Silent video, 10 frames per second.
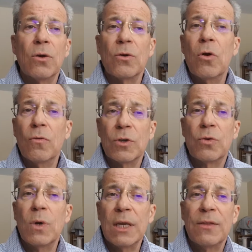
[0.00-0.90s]
or over
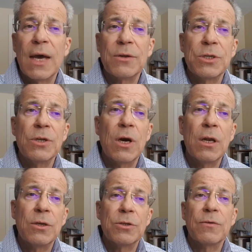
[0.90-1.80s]

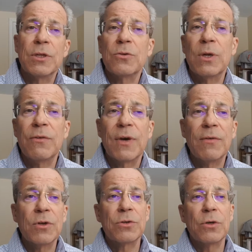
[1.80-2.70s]
$20,000 over the
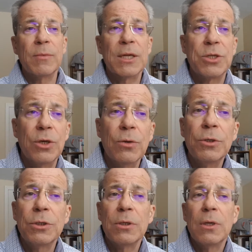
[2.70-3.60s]
25-year term. That's
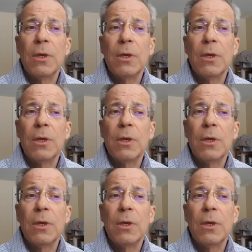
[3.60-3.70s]
huge.